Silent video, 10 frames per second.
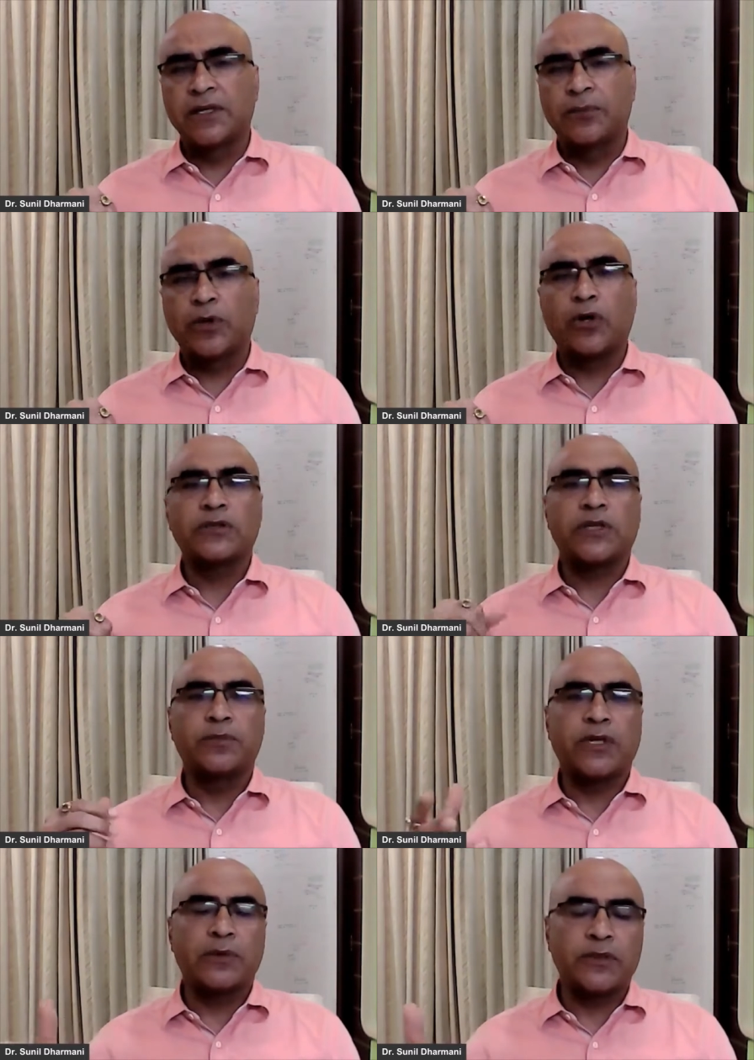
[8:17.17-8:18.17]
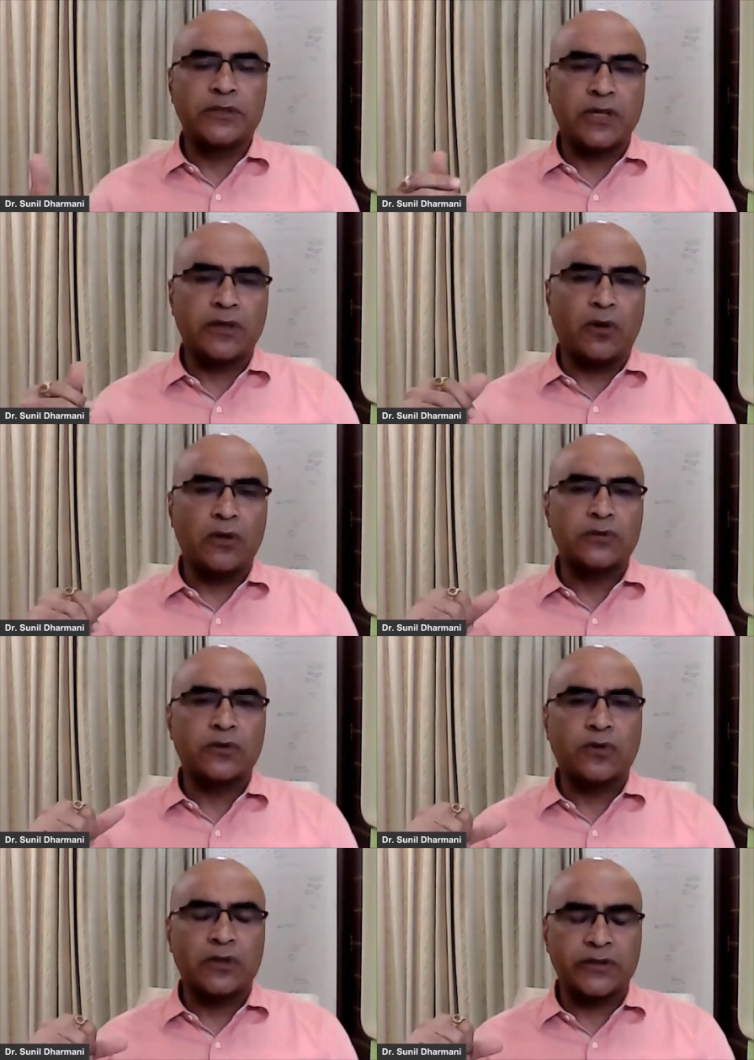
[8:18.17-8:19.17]
because sometimes this can also
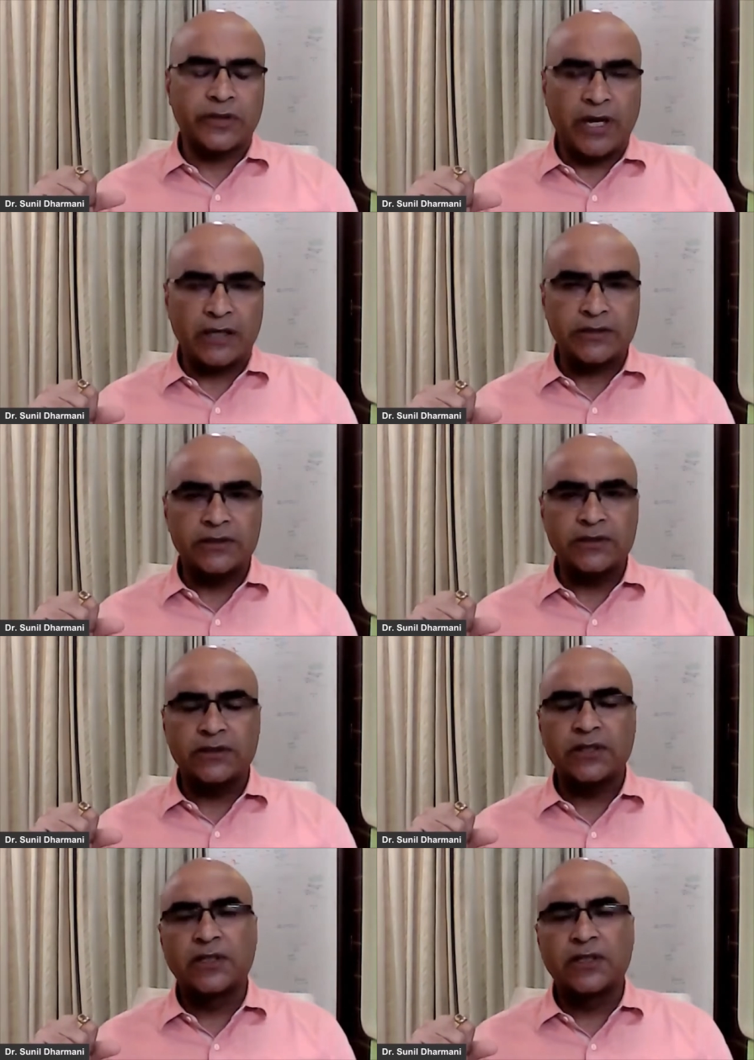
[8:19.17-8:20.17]
cause reactions.